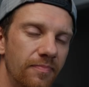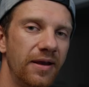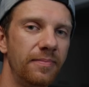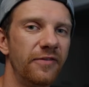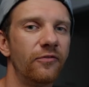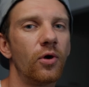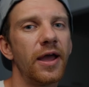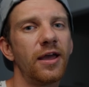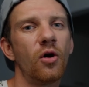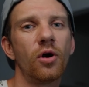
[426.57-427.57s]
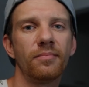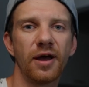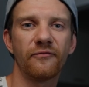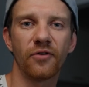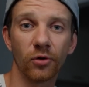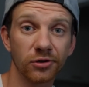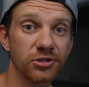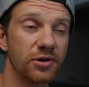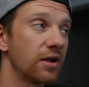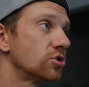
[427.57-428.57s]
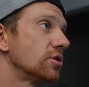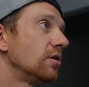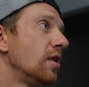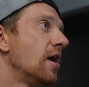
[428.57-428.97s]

But before I go in my folder structure,